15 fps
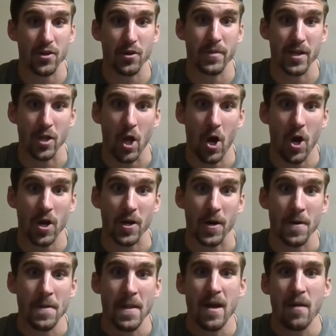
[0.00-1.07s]
bit longer.
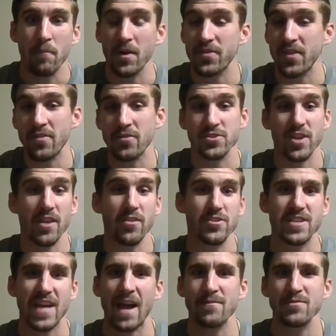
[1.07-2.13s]
But then there's other
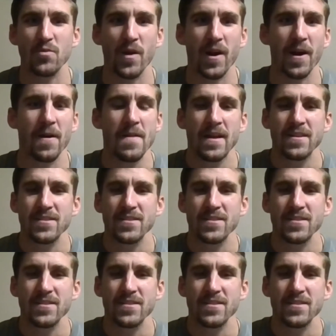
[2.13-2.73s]
times where